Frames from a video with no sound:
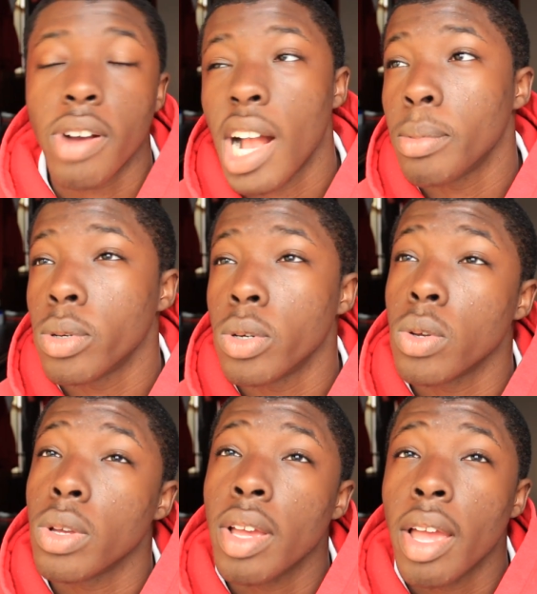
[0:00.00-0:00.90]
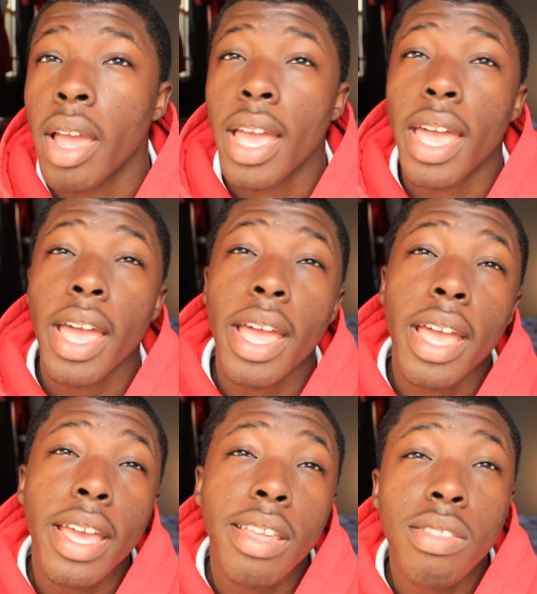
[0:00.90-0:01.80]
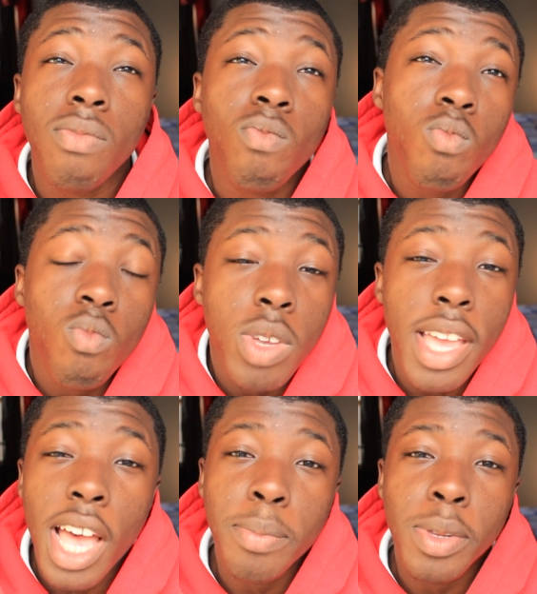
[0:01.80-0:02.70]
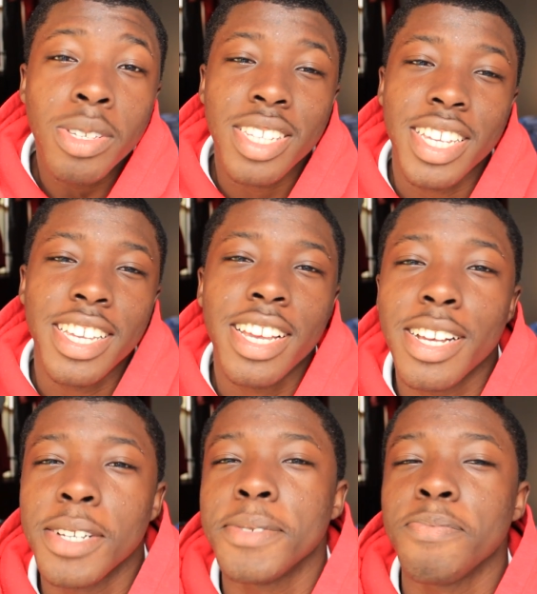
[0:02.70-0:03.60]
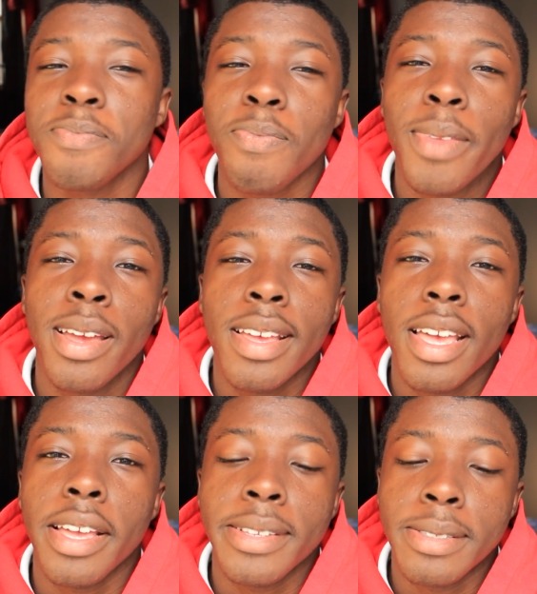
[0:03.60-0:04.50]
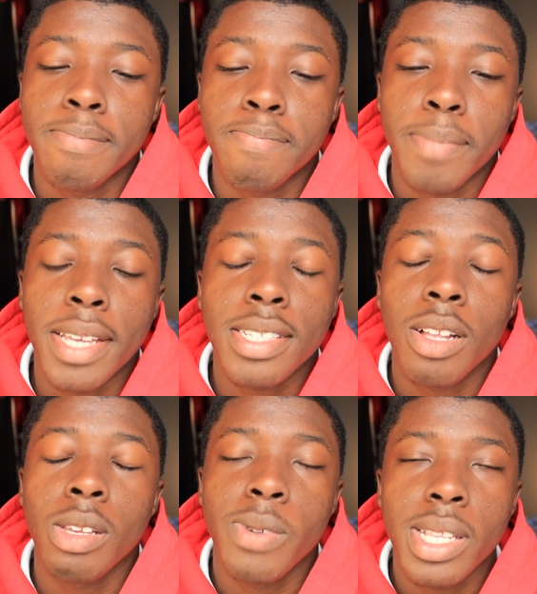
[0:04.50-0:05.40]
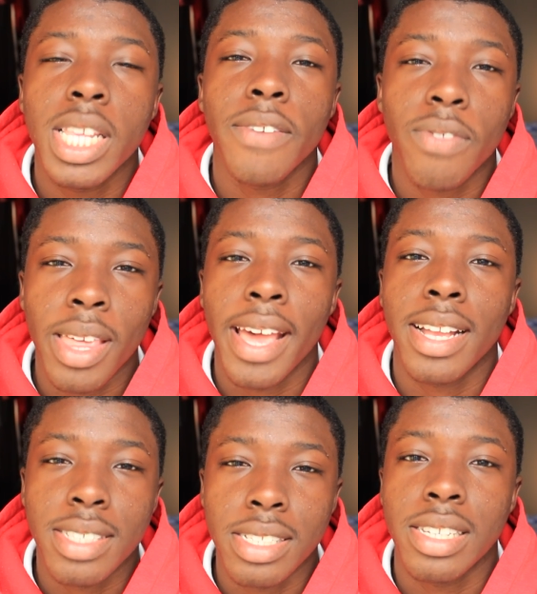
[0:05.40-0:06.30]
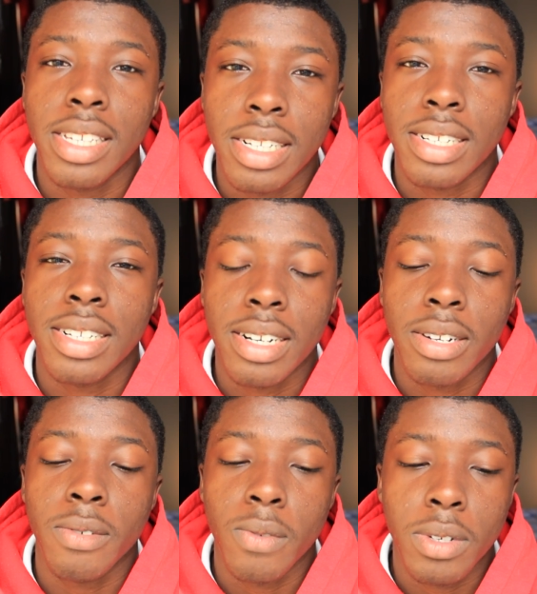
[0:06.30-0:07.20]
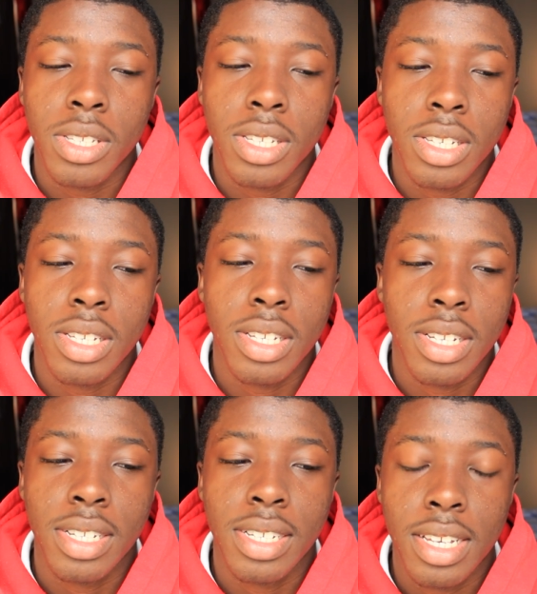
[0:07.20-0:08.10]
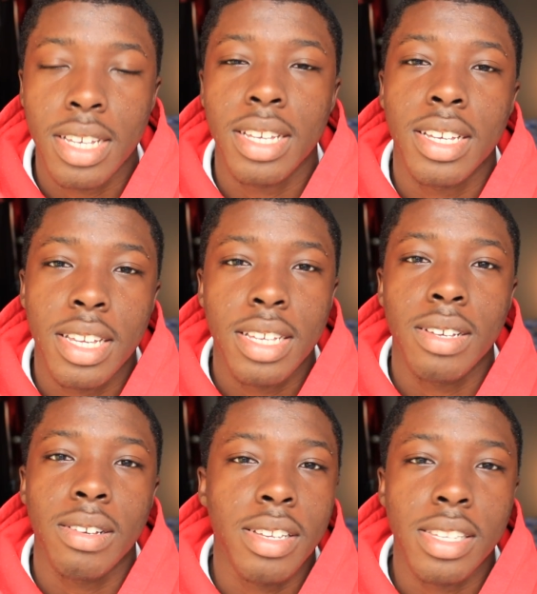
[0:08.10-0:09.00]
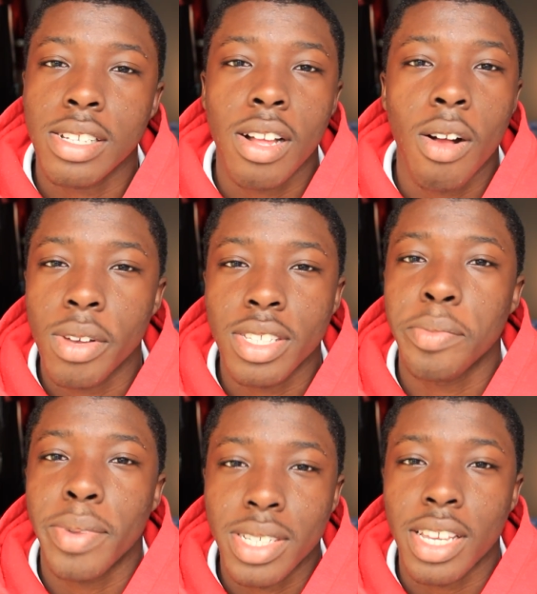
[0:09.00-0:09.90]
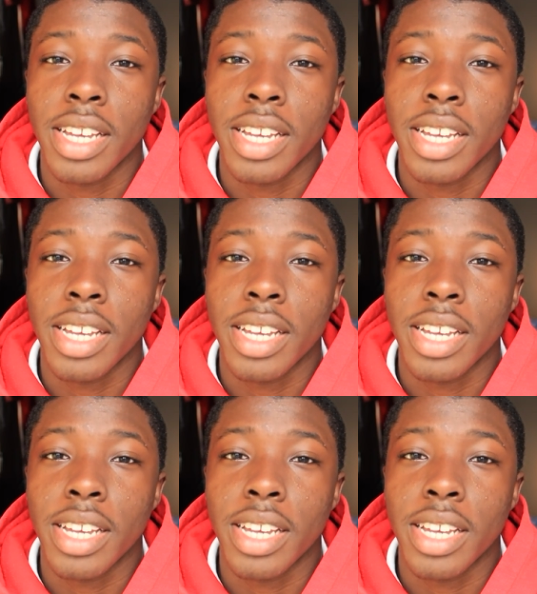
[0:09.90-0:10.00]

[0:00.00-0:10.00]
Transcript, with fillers: Scrabble, and we had music, um, and basically we left that to Neir, which isn't always the best